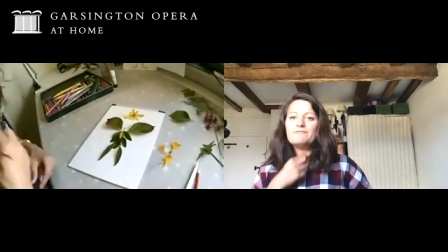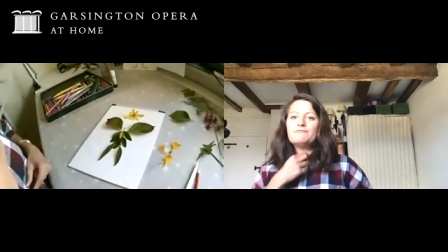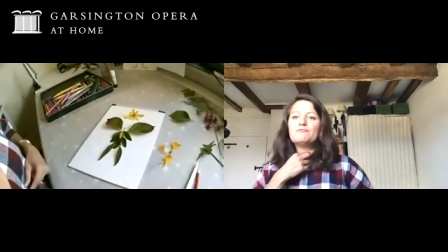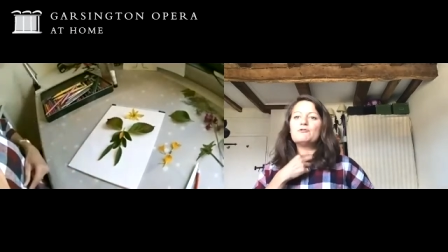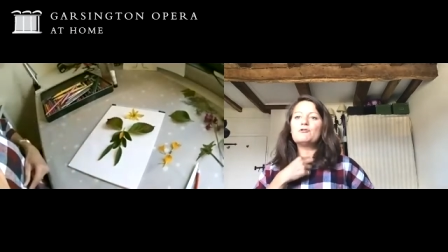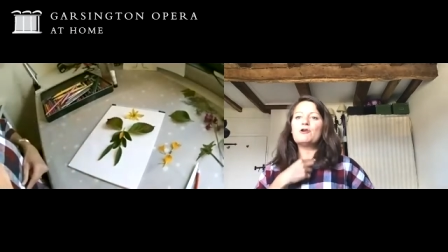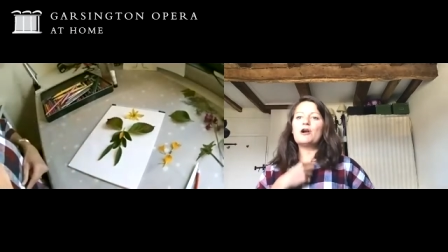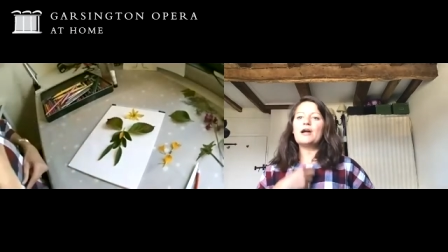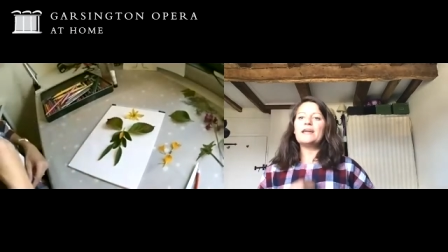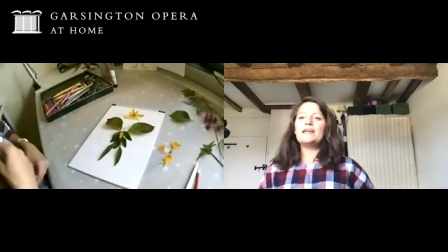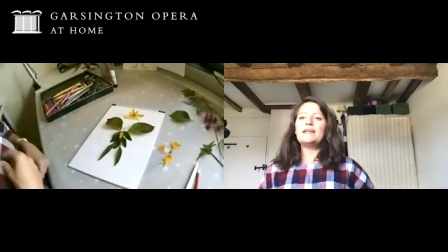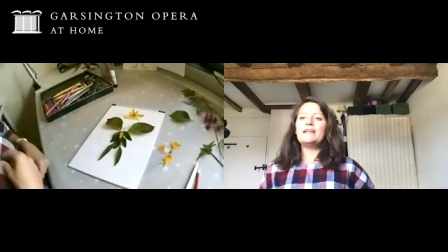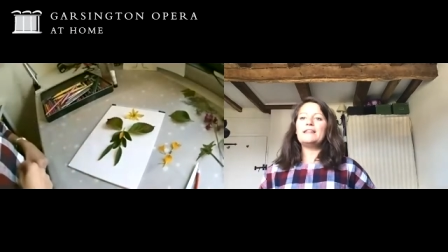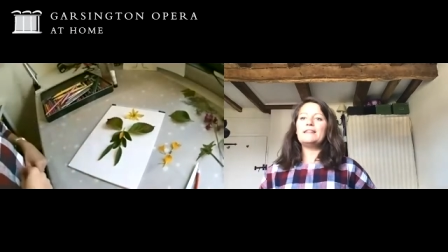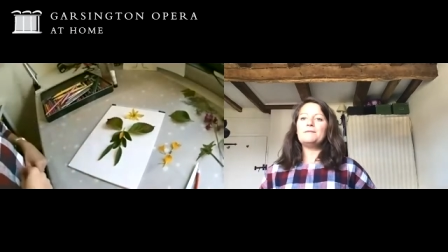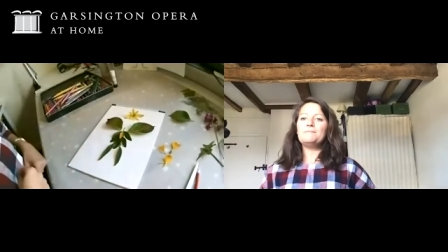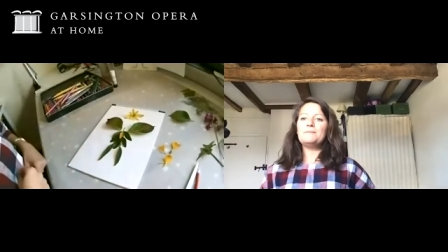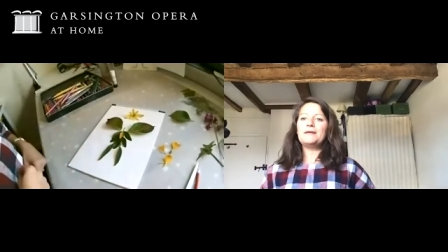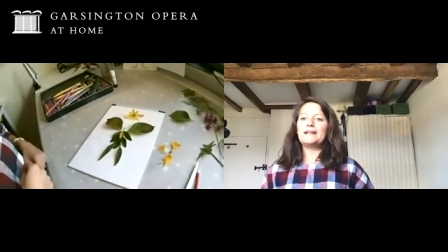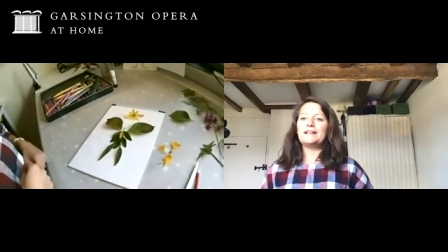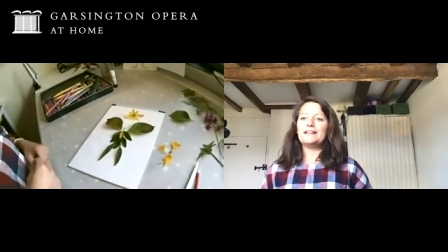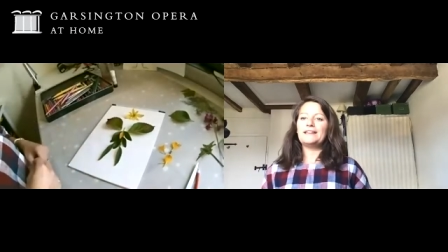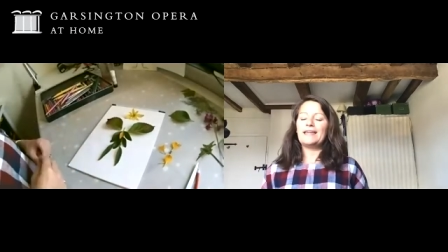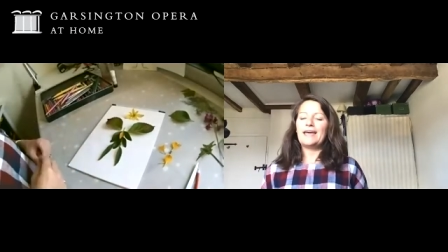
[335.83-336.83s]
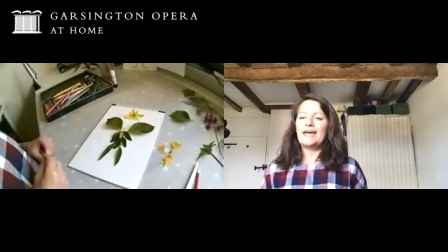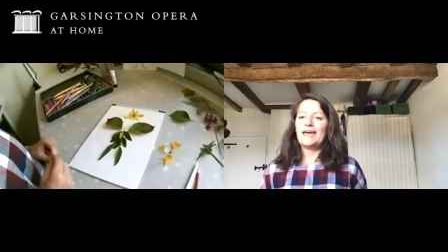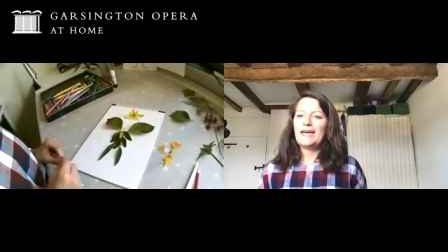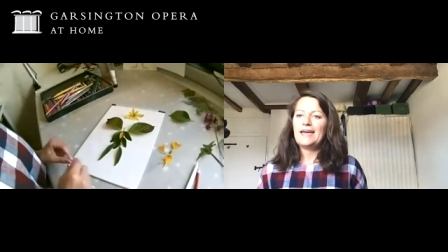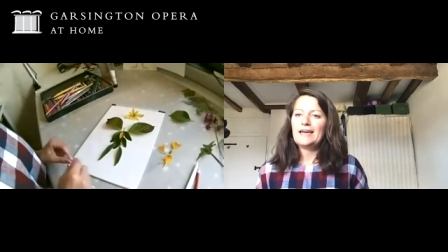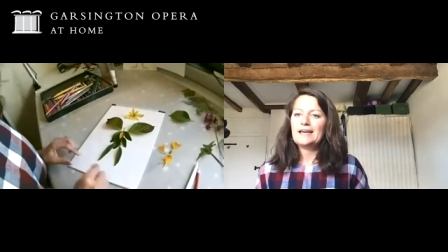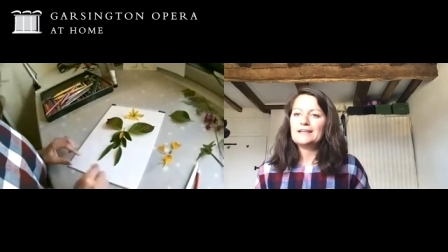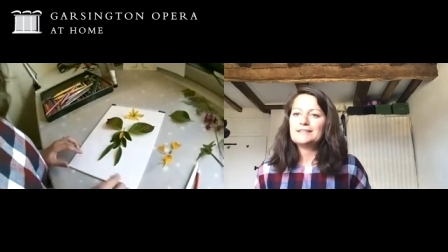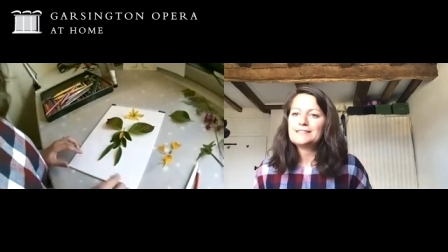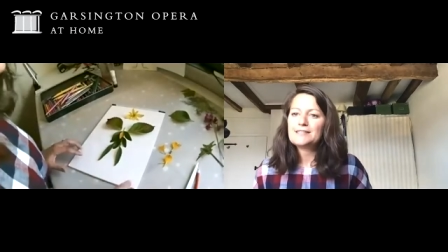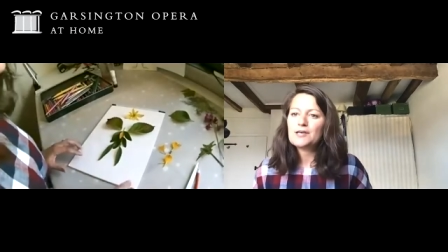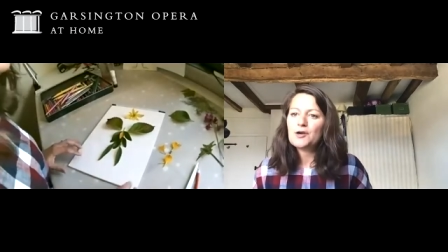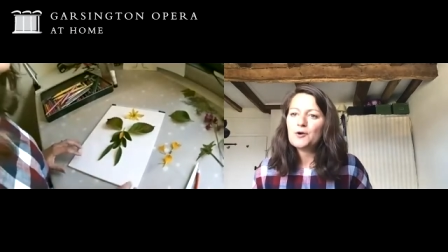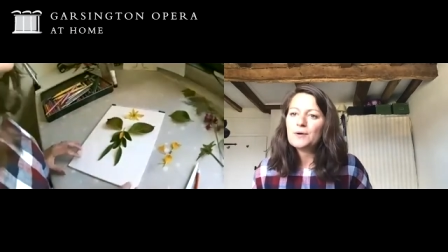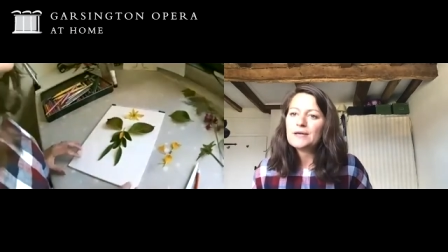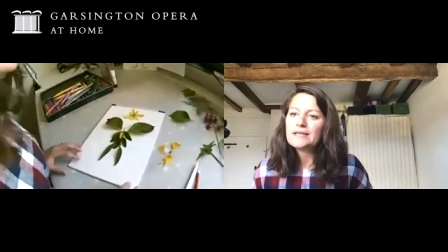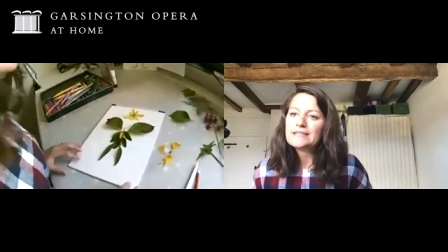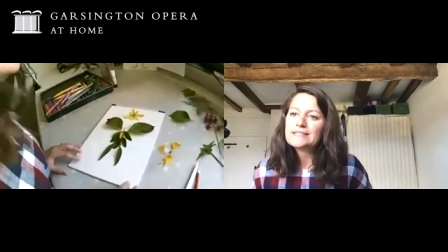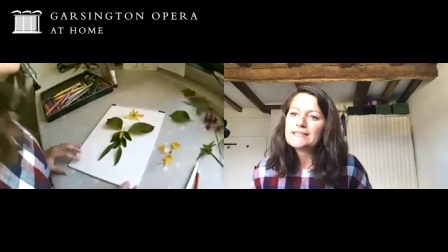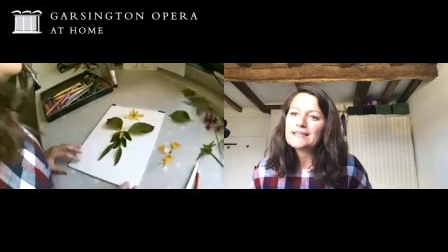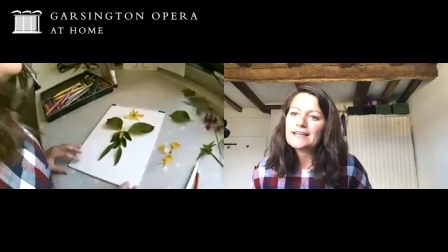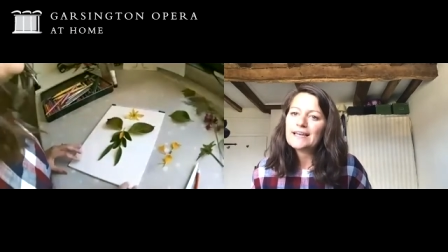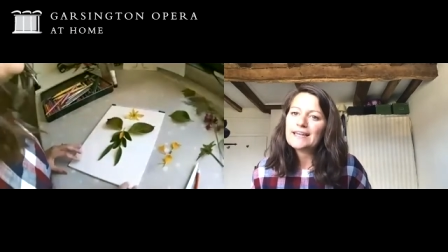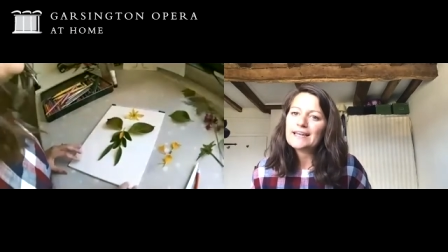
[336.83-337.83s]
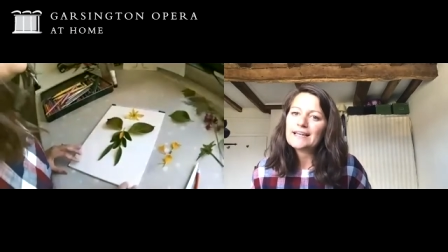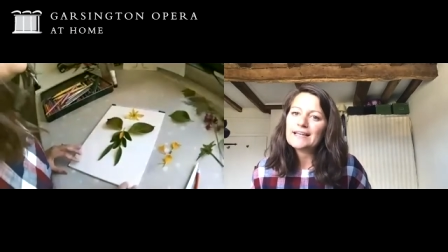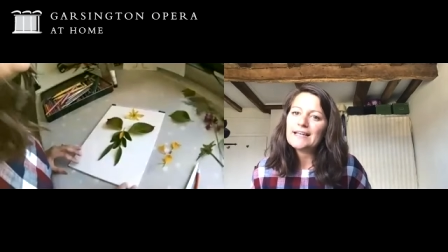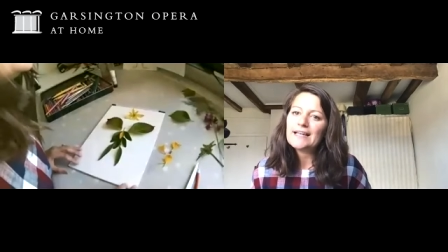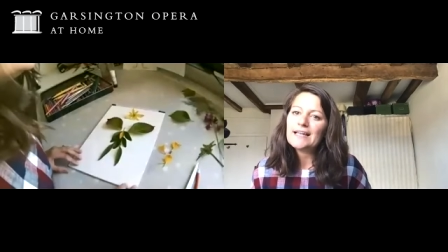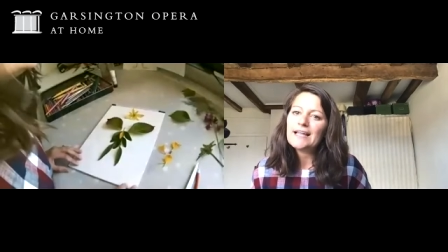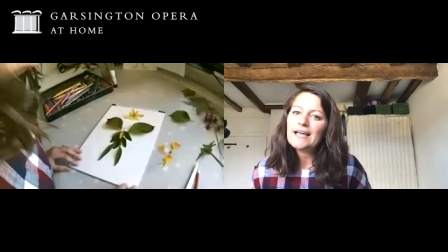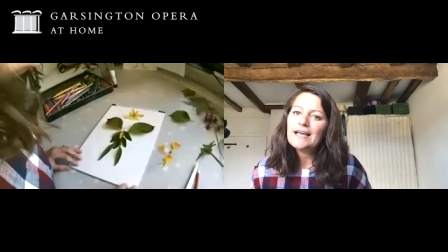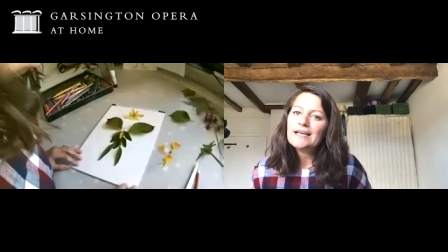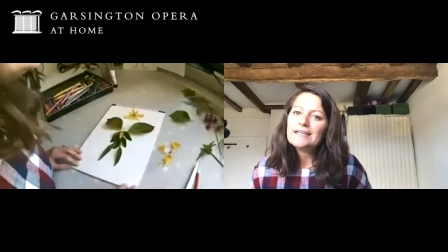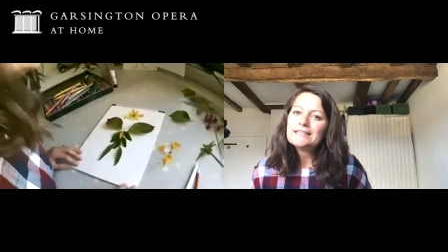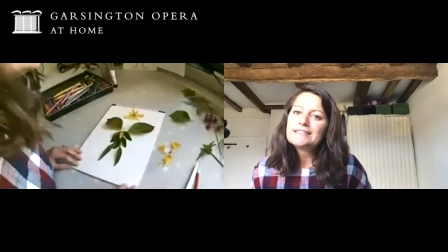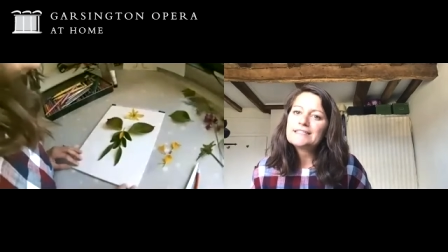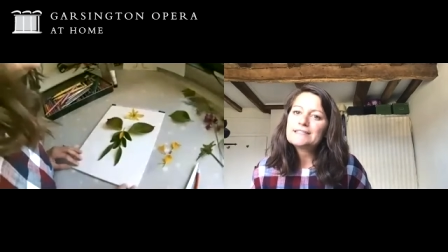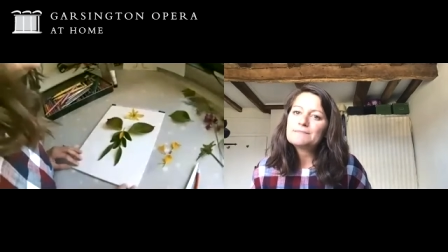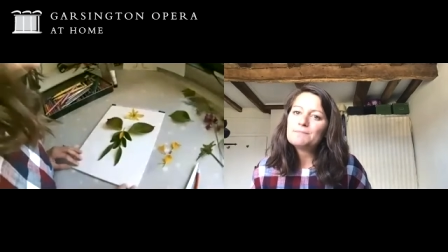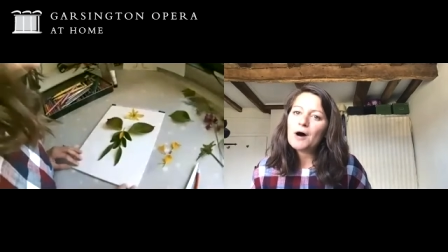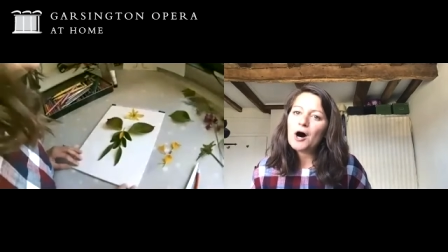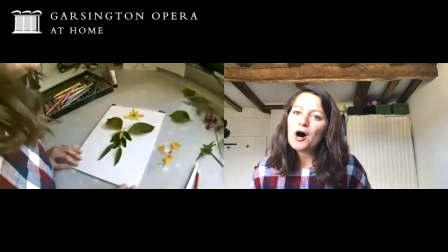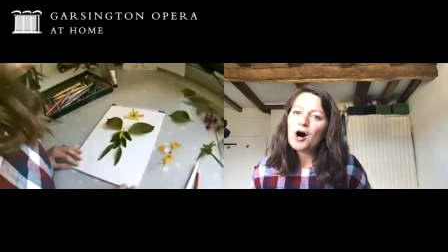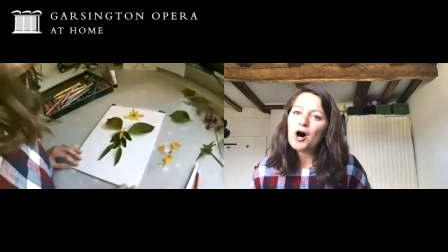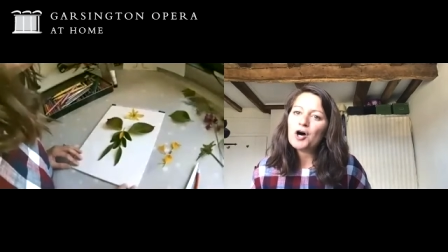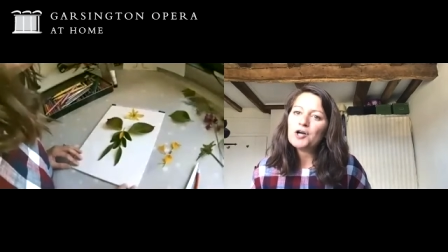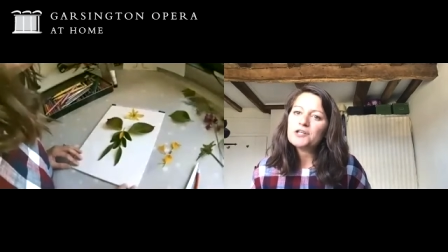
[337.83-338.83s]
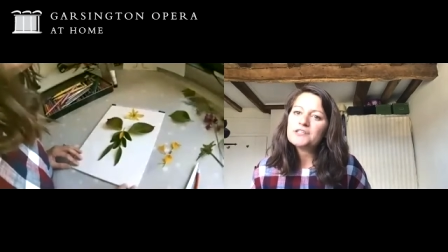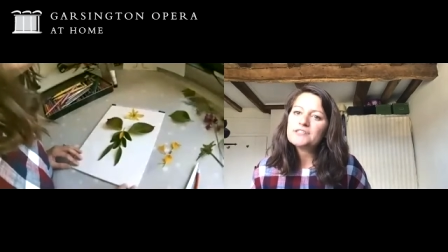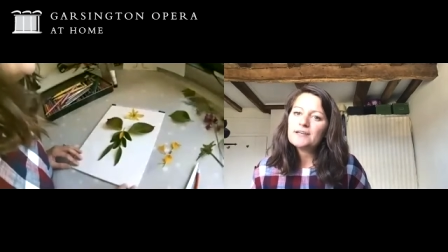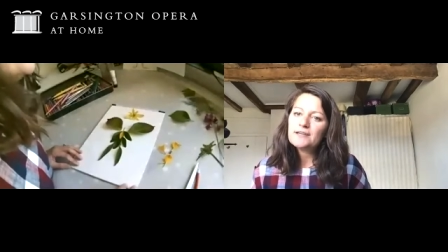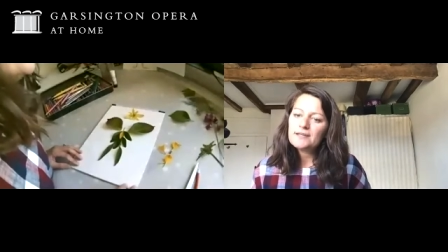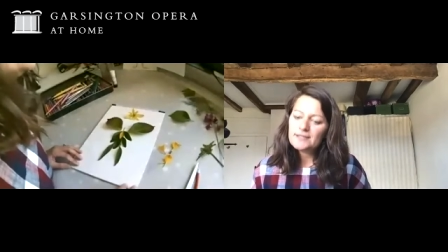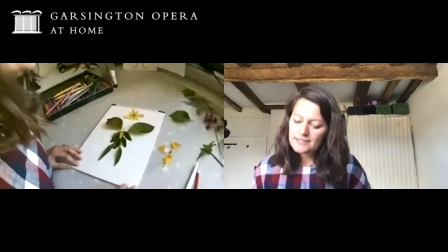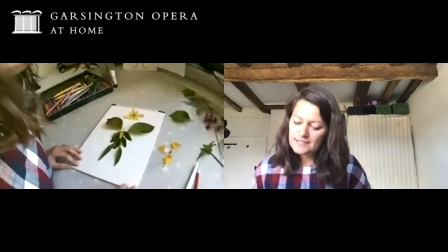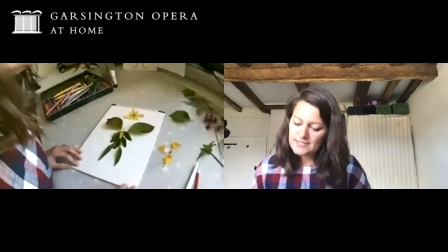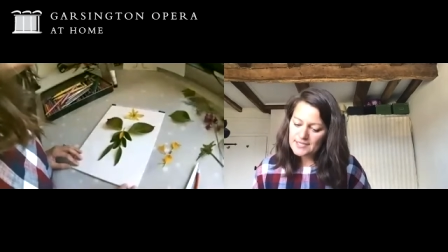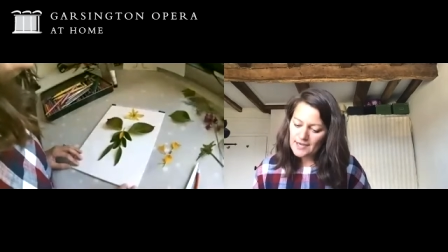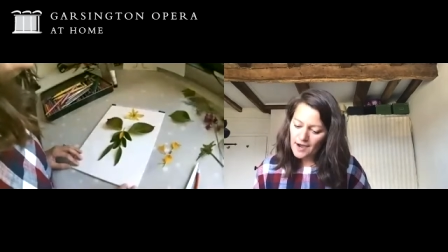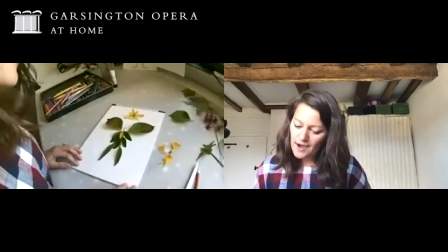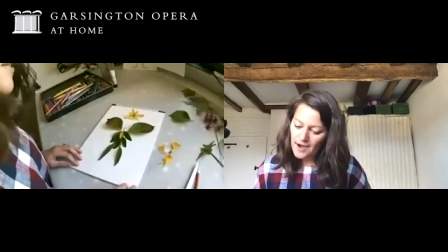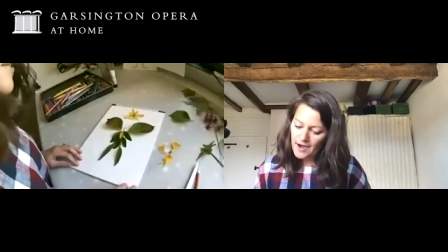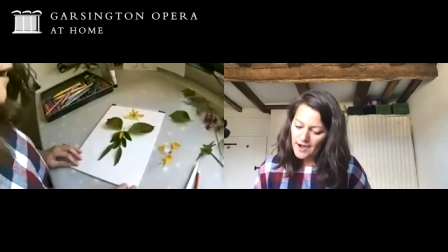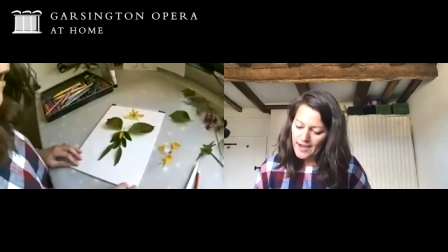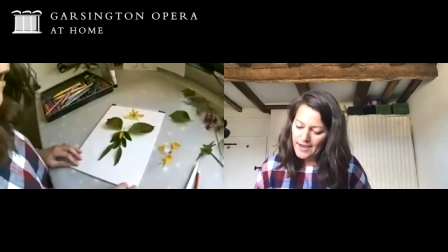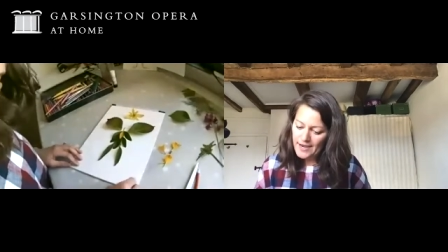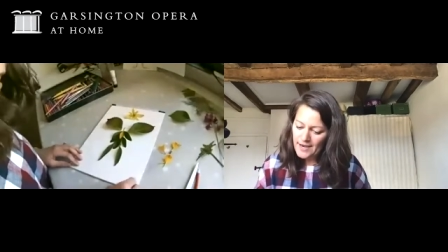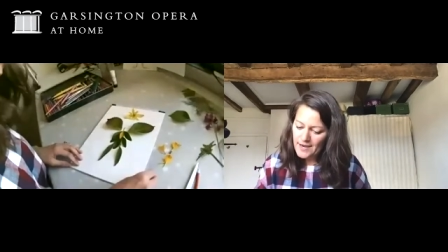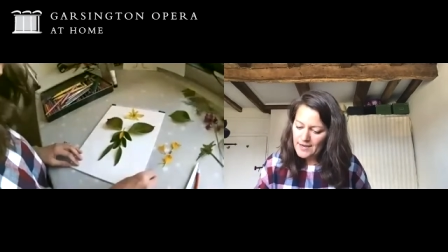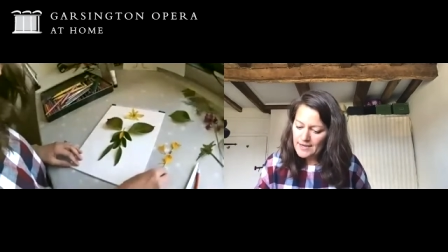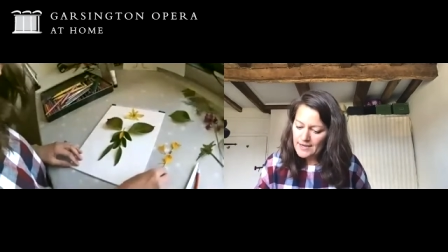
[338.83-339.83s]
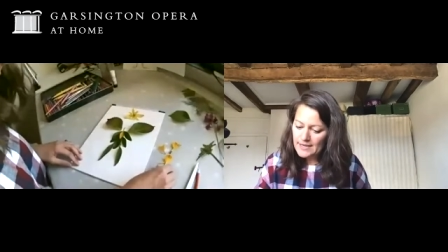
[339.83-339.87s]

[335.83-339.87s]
right in the middle there, as though it's a little smart tie.